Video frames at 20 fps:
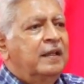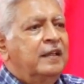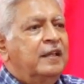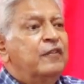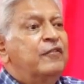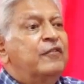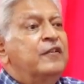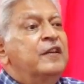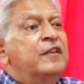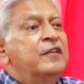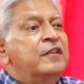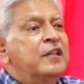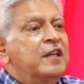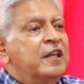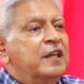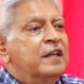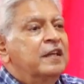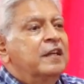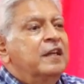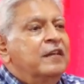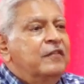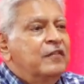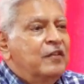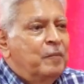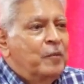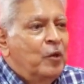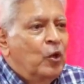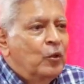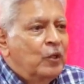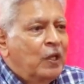different theories
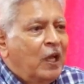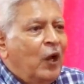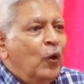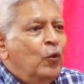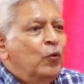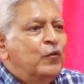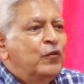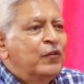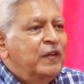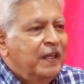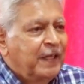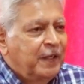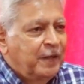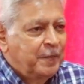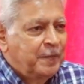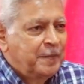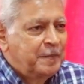about counseling.